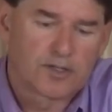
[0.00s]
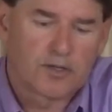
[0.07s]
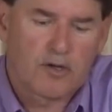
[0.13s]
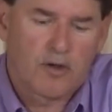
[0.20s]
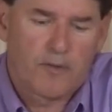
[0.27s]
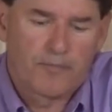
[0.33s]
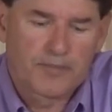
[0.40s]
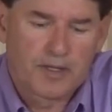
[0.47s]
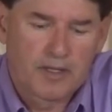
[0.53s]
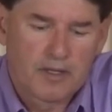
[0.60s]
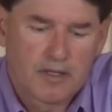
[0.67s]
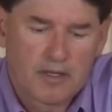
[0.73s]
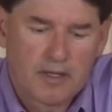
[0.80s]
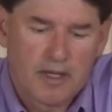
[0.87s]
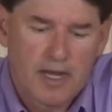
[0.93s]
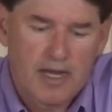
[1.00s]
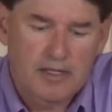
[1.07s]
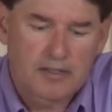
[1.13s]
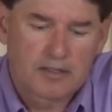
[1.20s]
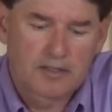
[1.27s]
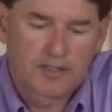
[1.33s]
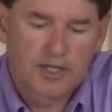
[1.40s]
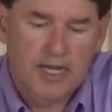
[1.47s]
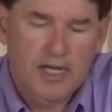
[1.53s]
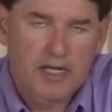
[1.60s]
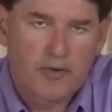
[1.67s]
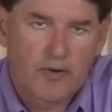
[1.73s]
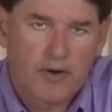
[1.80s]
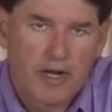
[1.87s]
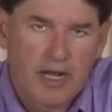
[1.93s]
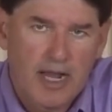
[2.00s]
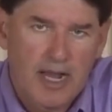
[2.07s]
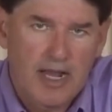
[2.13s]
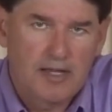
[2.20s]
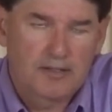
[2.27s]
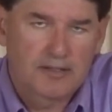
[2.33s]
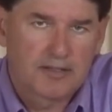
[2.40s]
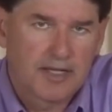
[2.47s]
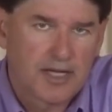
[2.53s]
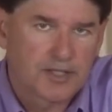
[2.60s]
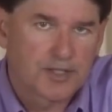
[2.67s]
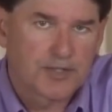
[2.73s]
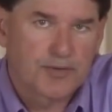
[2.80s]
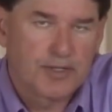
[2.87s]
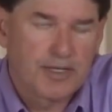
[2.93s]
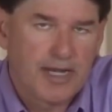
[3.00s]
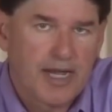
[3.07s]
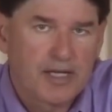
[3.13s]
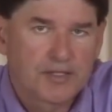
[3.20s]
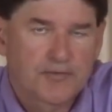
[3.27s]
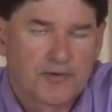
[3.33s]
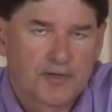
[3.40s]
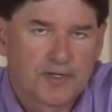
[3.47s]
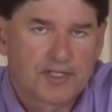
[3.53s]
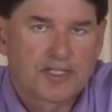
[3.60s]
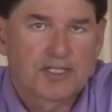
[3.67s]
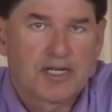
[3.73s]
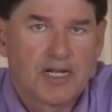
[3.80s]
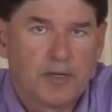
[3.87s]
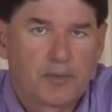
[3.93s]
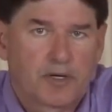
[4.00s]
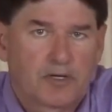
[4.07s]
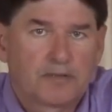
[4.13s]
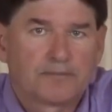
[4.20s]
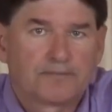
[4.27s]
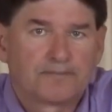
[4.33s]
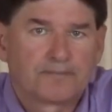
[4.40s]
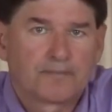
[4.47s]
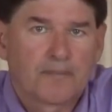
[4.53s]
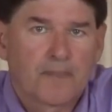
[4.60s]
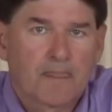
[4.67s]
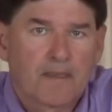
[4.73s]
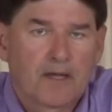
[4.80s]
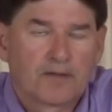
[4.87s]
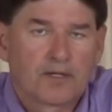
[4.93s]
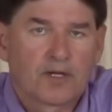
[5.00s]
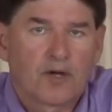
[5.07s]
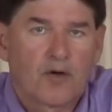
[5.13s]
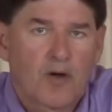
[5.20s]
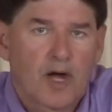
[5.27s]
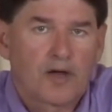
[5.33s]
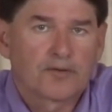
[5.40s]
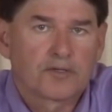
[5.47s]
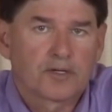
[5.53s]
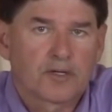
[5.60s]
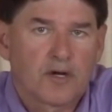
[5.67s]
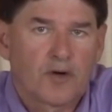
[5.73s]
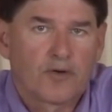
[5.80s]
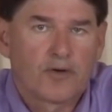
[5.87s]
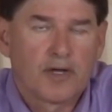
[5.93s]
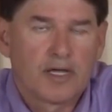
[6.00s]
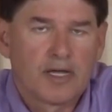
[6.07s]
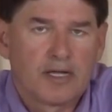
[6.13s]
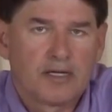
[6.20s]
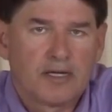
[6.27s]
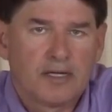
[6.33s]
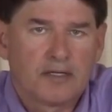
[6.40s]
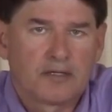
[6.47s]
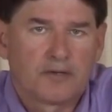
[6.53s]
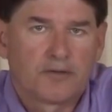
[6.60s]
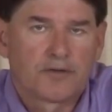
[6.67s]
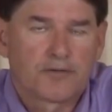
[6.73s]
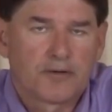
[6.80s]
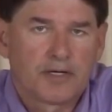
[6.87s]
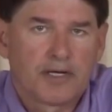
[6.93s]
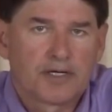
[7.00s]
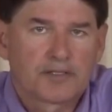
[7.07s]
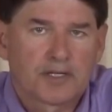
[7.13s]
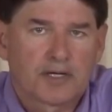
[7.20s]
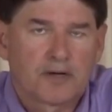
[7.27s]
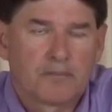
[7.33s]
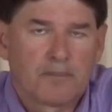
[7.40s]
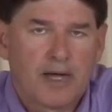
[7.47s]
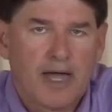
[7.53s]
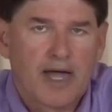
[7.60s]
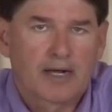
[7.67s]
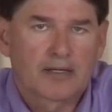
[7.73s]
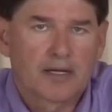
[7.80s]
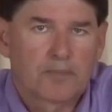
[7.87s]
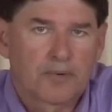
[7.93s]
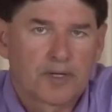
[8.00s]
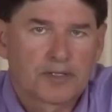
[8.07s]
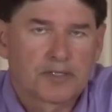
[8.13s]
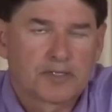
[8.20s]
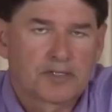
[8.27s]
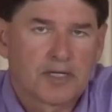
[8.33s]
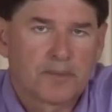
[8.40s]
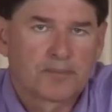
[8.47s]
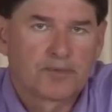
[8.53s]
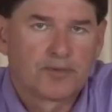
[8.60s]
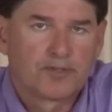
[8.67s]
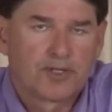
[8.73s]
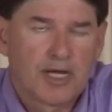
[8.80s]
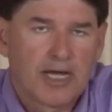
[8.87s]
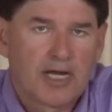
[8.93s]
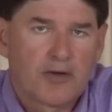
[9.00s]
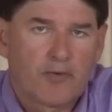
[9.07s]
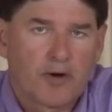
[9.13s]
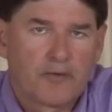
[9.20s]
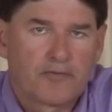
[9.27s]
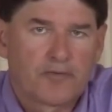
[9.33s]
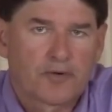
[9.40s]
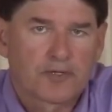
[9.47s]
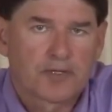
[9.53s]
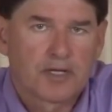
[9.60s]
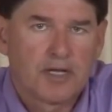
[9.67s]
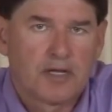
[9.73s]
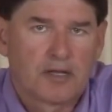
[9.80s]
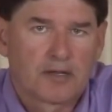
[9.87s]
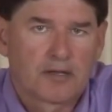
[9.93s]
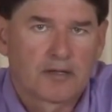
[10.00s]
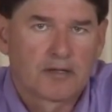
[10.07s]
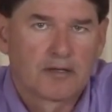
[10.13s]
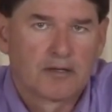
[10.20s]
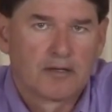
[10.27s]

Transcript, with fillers: So eight, January 8th, it takes three days for the steamer to go out to Kona and Hilo in three days to come back. That brings us up to January 14.